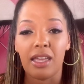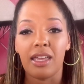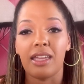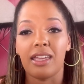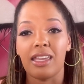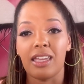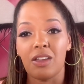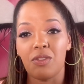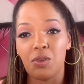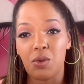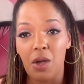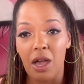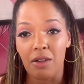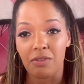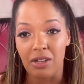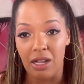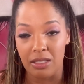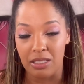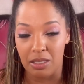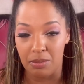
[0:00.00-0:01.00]
If you have
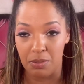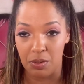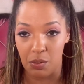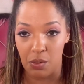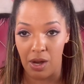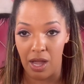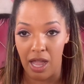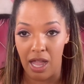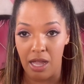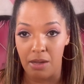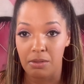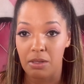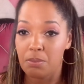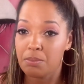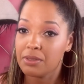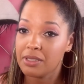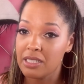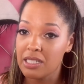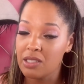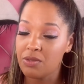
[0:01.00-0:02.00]
not subscribed,
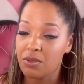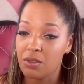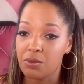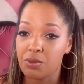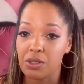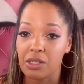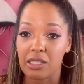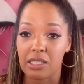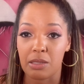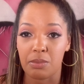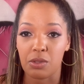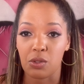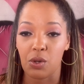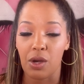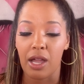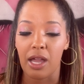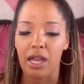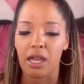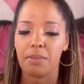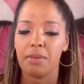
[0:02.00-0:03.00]
please feel free to
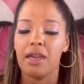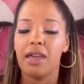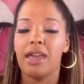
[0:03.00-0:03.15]
subscribe.